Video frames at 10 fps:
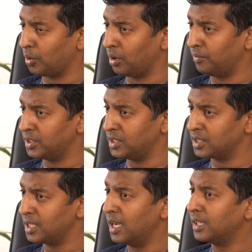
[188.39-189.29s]
problem, which
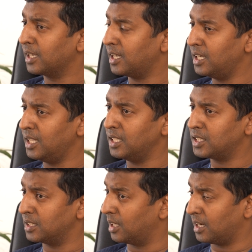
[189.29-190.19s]
is the
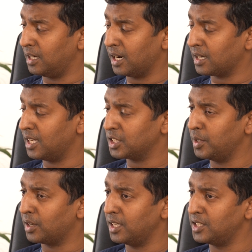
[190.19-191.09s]
kidneys, the creatinine has
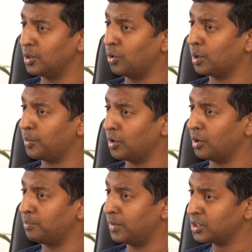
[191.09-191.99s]
been rising over a period
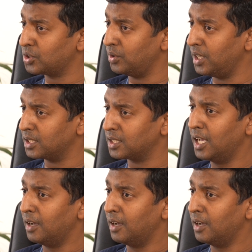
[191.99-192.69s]
of months to years,